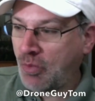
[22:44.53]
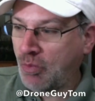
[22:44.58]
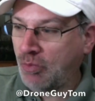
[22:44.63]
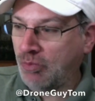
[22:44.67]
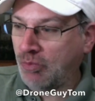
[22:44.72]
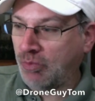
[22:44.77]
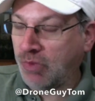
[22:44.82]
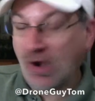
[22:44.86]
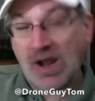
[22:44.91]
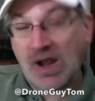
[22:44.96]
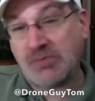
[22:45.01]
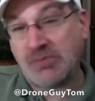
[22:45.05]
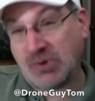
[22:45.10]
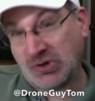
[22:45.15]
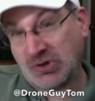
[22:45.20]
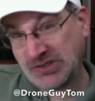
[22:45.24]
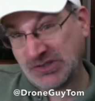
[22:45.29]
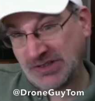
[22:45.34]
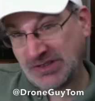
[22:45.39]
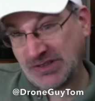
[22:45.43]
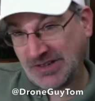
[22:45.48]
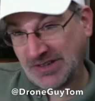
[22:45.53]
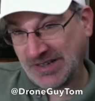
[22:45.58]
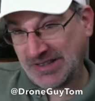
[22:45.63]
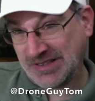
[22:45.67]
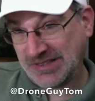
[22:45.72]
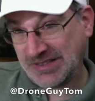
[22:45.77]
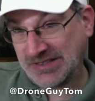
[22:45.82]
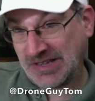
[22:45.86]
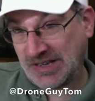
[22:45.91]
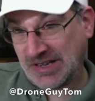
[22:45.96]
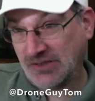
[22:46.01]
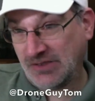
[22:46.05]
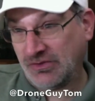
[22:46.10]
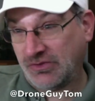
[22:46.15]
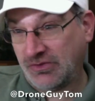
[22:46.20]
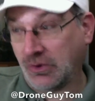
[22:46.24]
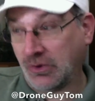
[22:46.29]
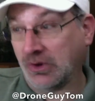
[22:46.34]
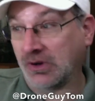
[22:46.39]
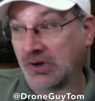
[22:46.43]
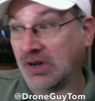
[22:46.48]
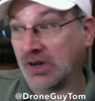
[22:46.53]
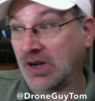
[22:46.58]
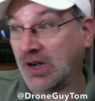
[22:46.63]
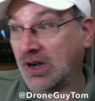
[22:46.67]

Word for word: what I personally like to set it for,